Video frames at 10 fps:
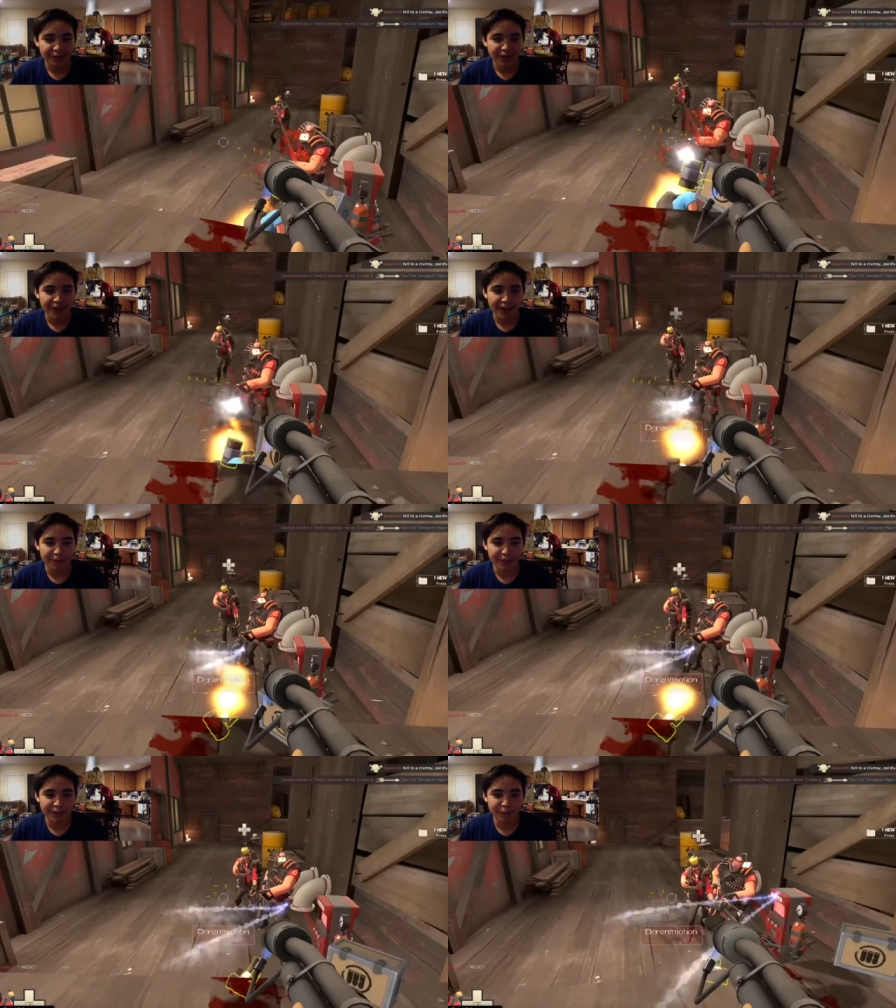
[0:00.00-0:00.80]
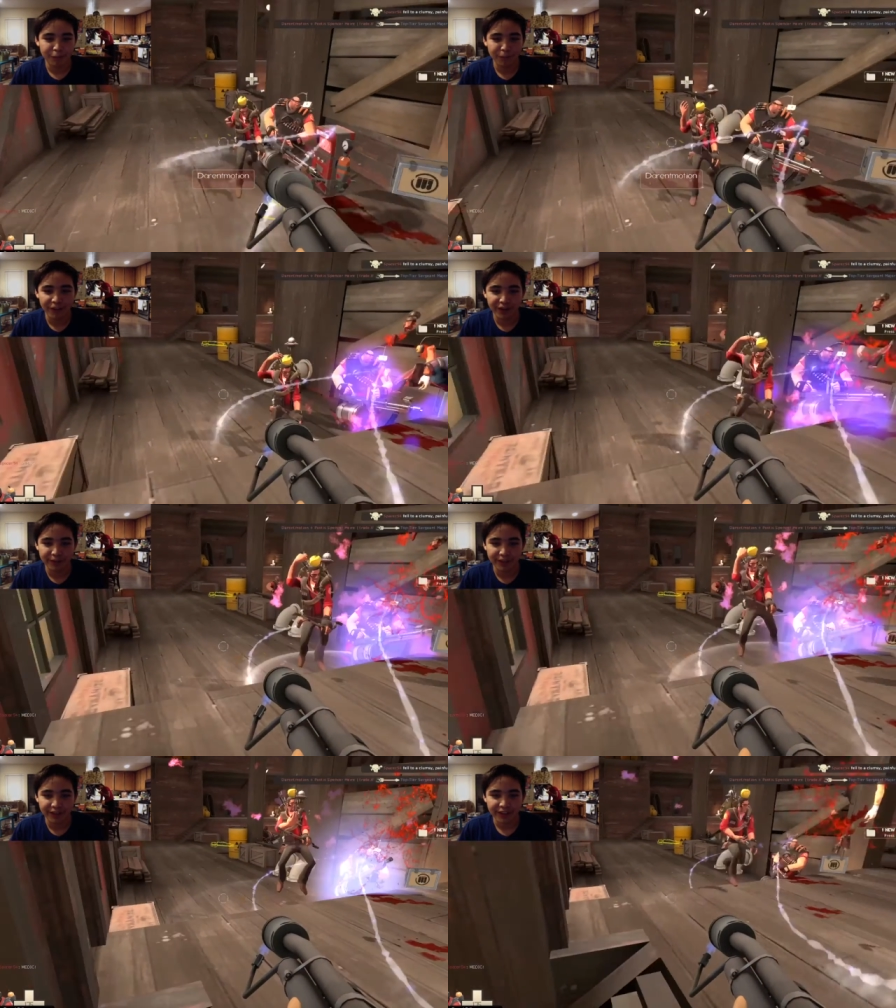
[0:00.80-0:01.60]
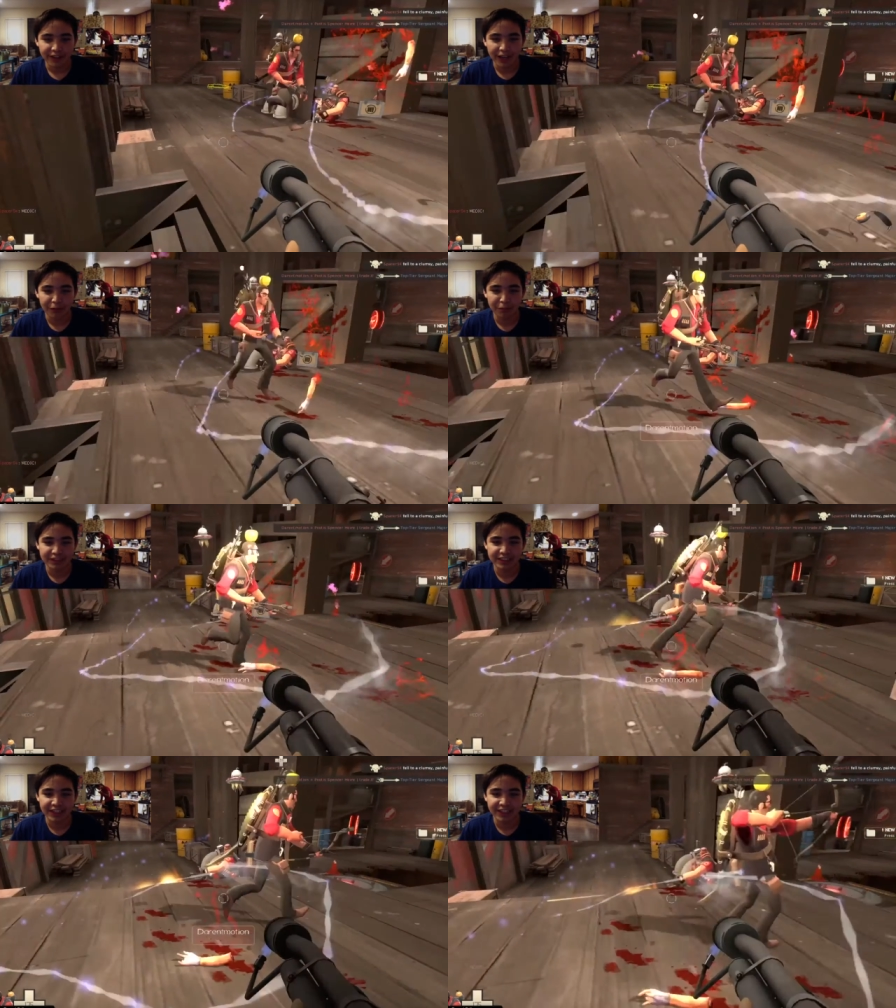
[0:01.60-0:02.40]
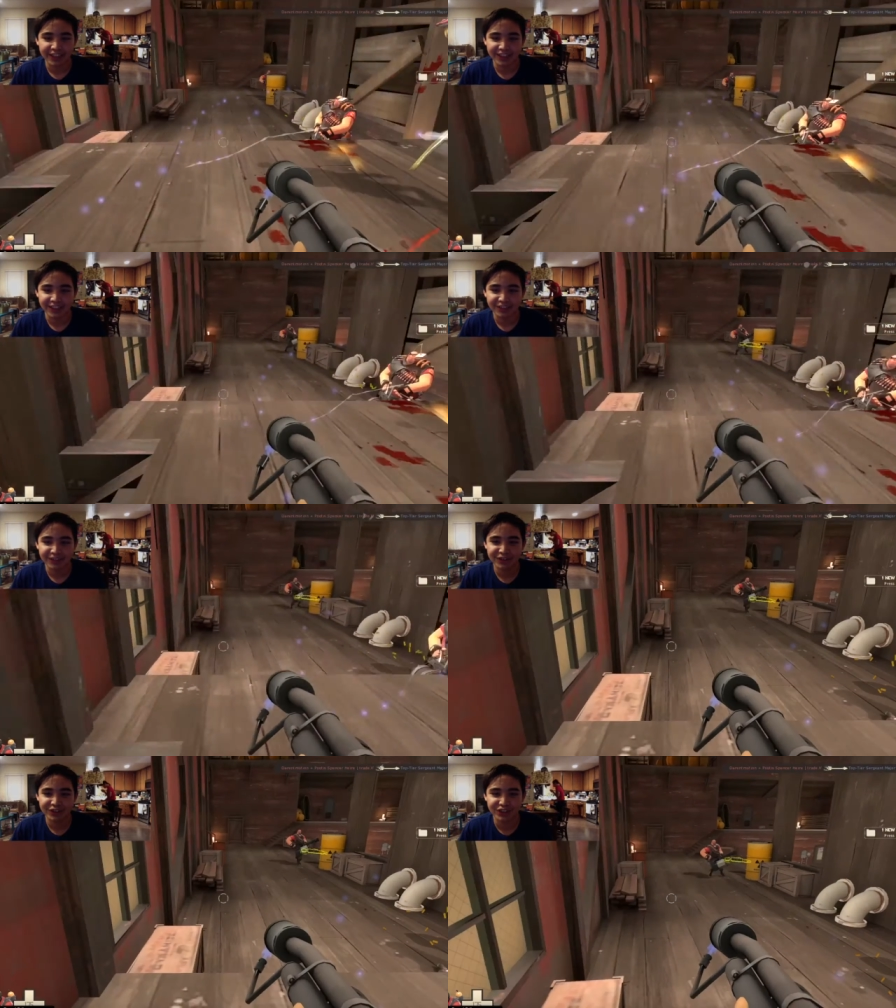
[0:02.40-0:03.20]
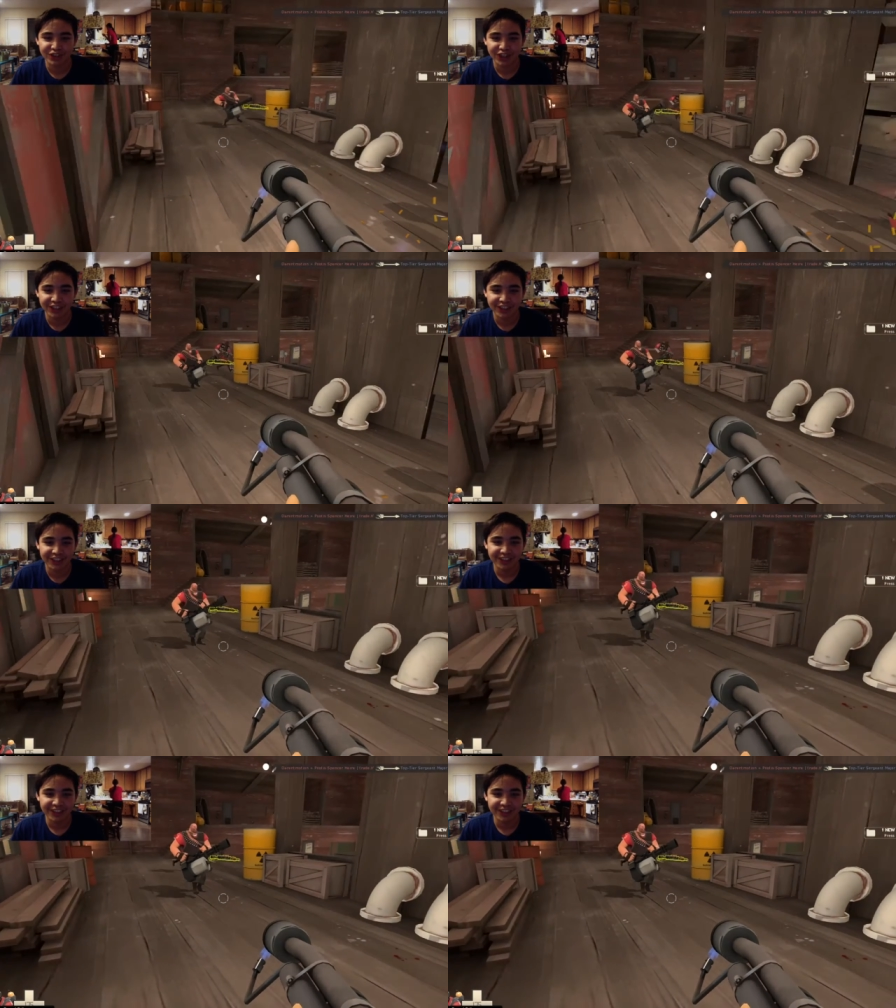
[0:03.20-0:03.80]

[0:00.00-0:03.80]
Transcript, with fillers: And when you will find me, I will say, here's Johnny.